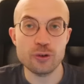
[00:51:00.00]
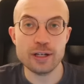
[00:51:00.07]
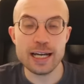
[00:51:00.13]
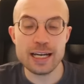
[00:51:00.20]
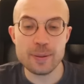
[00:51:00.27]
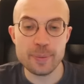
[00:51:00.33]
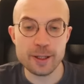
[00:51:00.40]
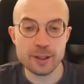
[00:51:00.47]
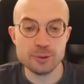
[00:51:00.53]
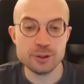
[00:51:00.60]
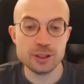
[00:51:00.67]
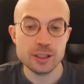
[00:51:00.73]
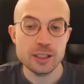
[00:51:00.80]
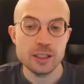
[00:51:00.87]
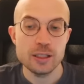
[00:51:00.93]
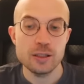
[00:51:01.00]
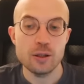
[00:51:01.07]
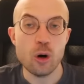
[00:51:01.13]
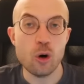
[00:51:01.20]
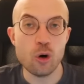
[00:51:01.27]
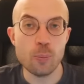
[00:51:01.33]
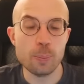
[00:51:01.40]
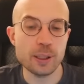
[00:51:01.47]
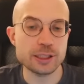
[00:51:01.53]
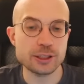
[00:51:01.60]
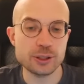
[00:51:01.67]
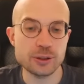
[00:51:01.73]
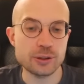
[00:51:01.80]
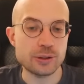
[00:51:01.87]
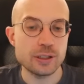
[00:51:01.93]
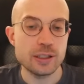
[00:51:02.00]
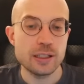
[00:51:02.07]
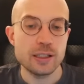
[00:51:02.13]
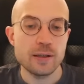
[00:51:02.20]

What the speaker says: forget about, en passant.